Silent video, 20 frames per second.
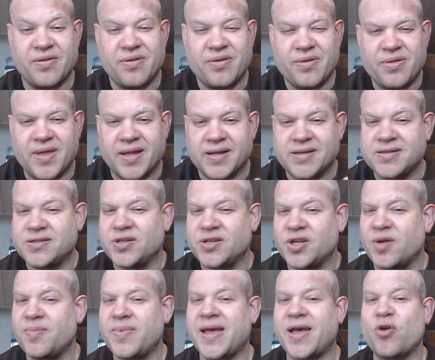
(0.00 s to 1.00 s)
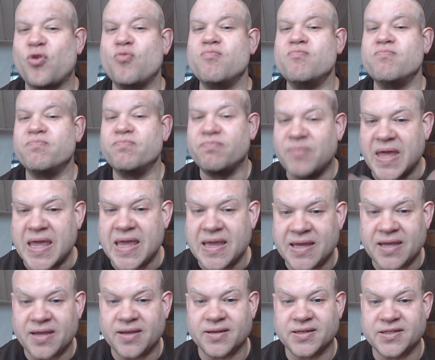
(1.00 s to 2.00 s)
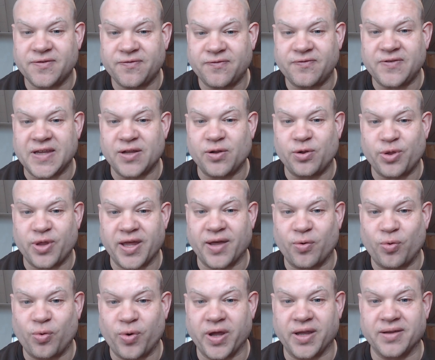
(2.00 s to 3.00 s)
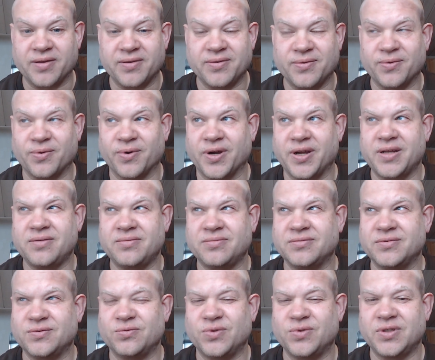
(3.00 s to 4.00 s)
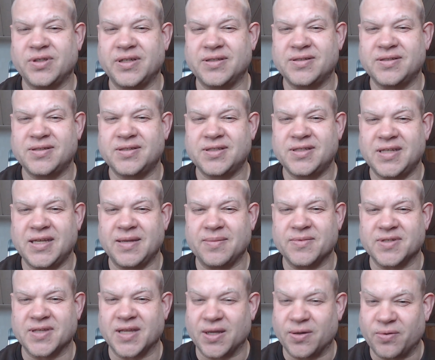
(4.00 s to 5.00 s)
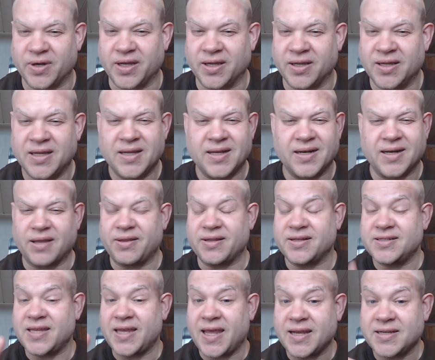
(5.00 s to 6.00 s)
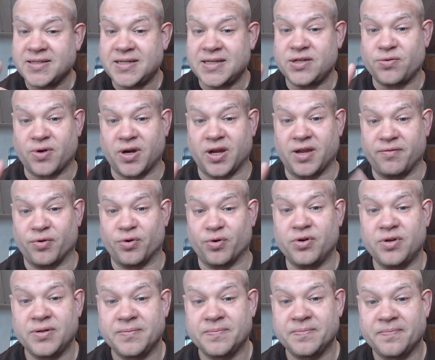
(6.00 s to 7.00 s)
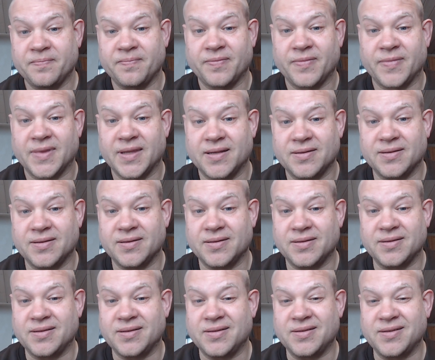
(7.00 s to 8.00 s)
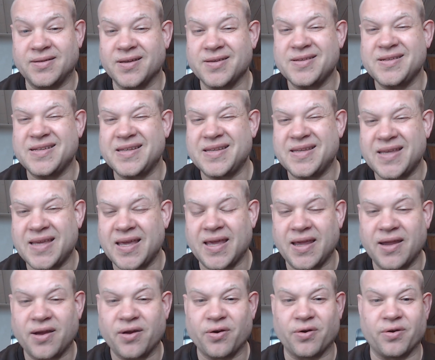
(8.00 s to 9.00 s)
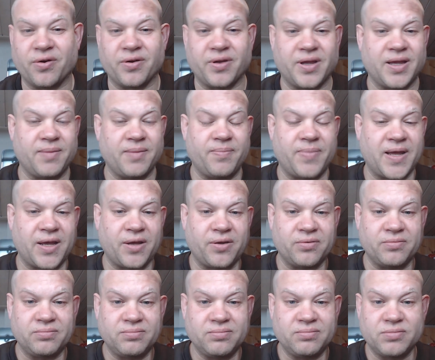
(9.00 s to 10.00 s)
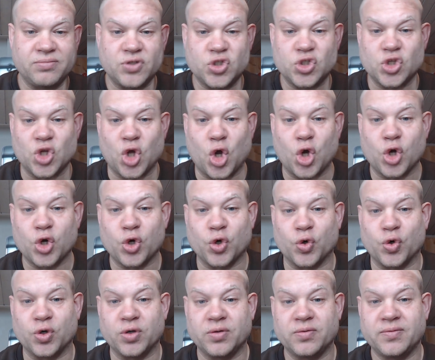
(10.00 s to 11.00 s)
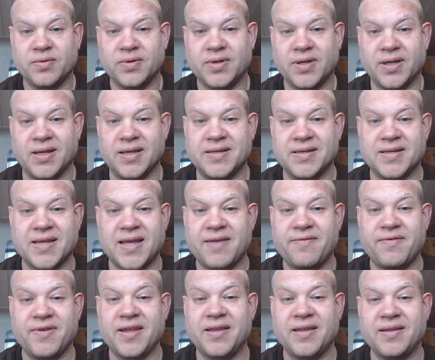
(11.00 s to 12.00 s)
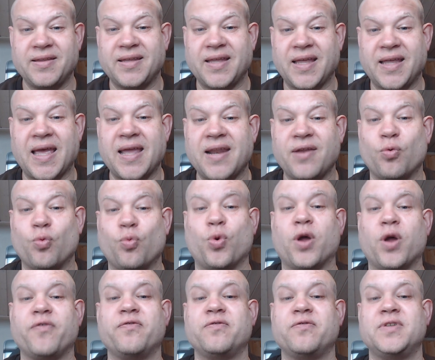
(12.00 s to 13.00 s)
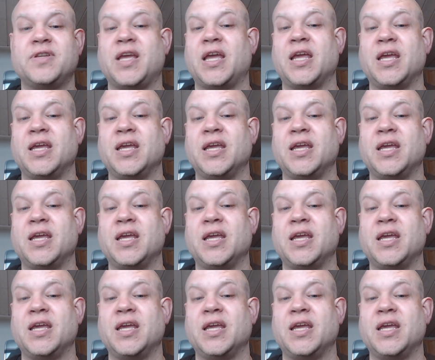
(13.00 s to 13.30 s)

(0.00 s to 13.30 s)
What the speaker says: that's somehow making us feel that way, right? It really seems that way. Now, the taxi driver doesn't care about soccer and he's having had a rough day,